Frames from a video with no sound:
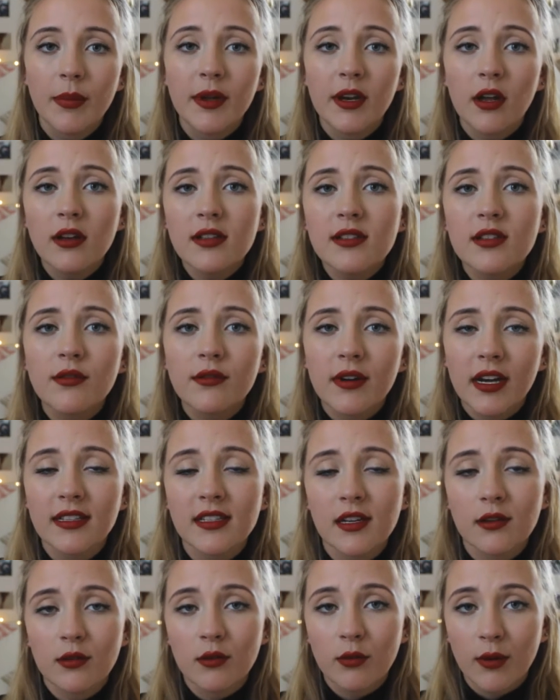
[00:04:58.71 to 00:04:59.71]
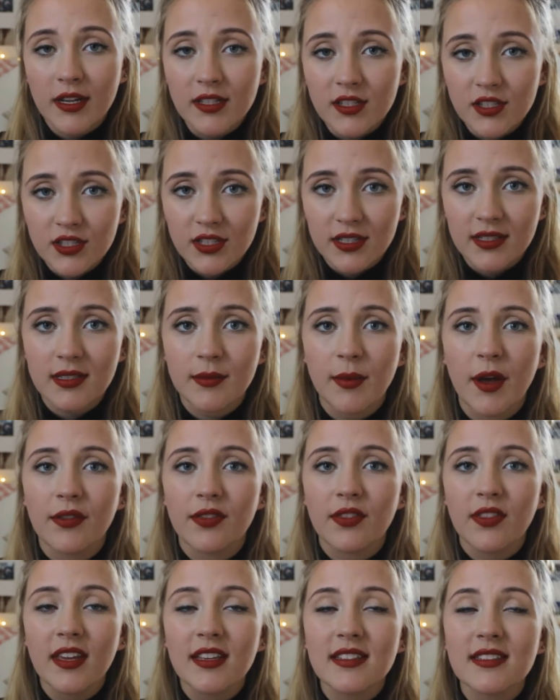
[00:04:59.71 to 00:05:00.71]
but also write down questions
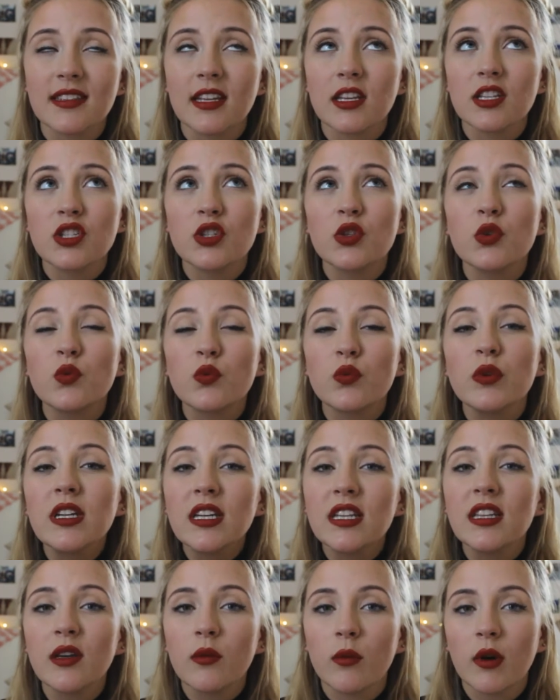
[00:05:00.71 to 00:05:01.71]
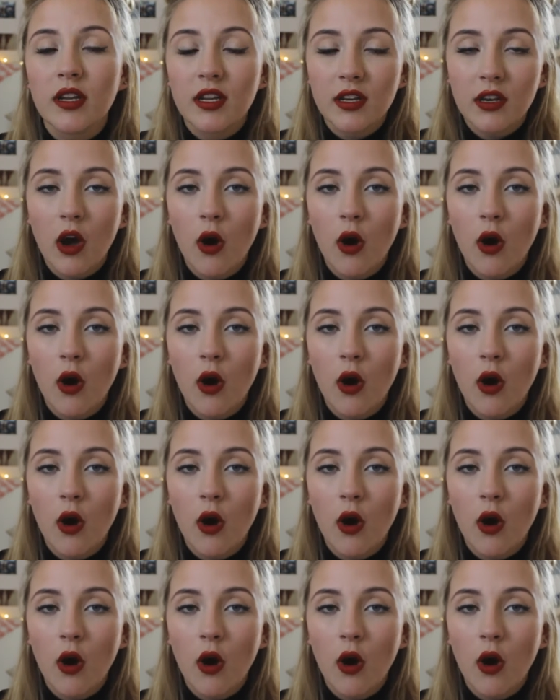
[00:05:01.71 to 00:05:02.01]
about things that you really want to